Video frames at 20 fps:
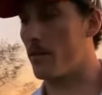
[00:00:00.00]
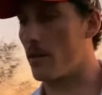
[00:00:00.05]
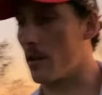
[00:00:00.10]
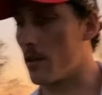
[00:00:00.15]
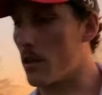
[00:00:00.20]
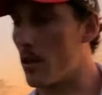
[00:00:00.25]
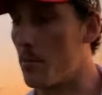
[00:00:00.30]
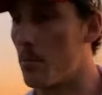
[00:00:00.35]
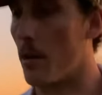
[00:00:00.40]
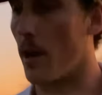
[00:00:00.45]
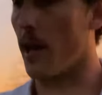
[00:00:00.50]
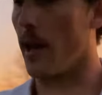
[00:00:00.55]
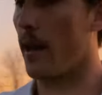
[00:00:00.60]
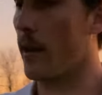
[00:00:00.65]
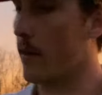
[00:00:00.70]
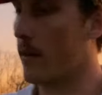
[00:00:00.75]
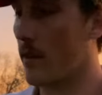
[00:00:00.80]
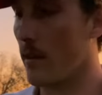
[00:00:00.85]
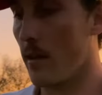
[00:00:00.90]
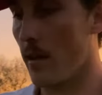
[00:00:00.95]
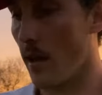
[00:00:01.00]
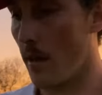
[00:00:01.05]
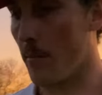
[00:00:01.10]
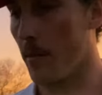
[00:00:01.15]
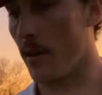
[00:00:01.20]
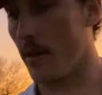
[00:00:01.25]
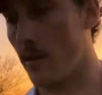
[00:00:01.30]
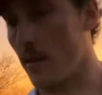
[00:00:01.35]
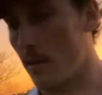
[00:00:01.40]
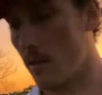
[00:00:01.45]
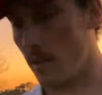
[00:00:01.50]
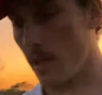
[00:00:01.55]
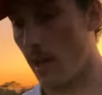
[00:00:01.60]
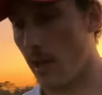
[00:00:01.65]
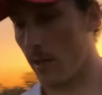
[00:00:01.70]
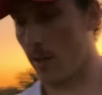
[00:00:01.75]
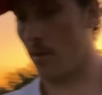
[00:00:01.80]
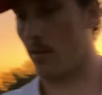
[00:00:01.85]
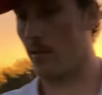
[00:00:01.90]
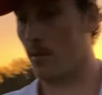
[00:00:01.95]
and a good brand. I mean, yeah,
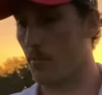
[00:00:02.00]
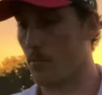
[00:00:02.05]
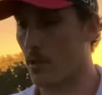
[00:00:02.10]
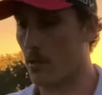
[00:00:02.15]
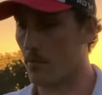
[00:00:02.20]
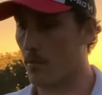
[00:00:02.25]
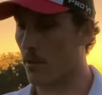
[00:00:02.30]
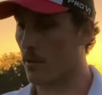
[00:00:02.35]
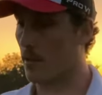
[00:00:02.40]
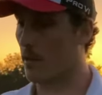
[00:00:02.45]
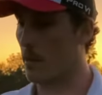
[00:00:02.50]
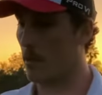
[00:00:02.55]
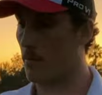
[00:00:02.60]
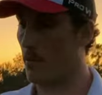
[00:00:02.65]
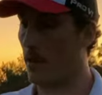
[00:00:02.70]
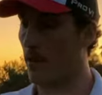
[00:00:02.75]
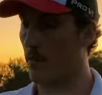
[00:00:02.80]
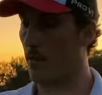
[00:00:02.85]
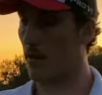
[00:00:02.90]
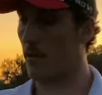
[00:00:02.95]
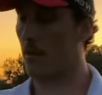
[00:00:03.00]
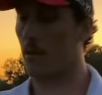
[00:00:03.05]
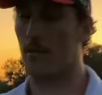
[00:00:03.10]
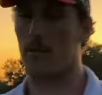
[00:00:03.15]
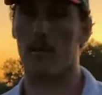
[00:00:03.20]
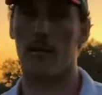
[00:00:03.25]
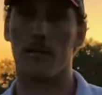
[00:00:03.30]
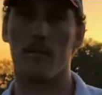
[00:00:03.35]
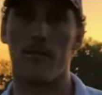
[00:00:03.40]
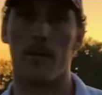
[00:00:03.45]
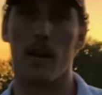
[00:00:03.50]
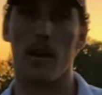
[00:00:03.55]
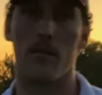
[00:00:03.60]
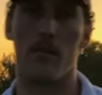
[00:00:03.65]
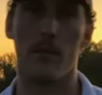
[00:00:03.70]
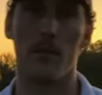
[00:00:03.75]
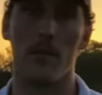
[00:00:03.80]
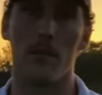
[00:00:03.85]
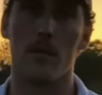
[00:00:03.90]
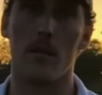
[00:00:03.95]
you could be a millionaire by 30, 35
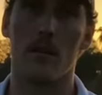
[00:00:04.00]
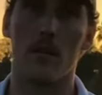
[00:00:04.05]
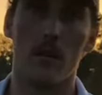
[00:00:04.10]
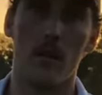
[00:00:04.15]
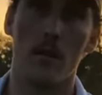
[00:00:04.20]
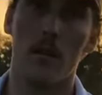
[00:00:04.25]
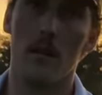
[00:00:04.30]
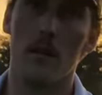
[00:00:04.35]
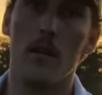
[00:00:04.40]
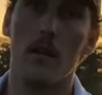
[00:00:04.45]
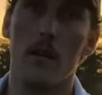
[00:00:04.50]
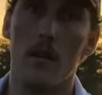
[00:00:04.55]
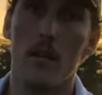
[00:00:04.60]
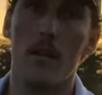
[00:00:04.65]
easy. It's